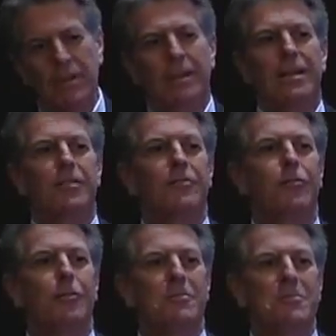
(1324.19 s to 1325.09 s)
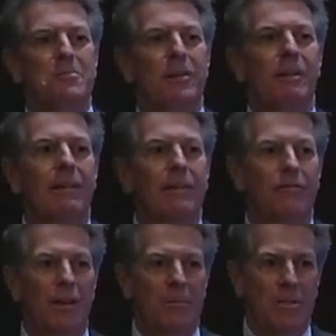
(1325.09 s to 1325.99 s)
Another form of splitting in a
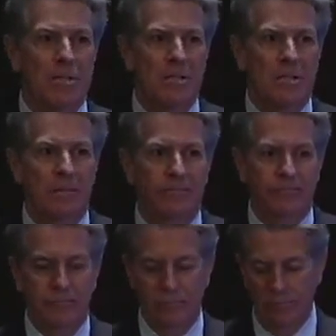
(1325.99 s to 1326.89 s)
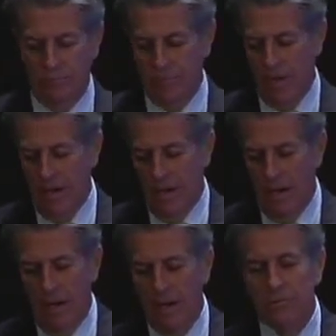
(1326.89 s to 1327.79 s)
family system.
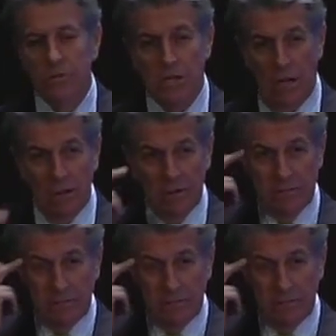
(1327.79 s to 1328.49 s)
End result,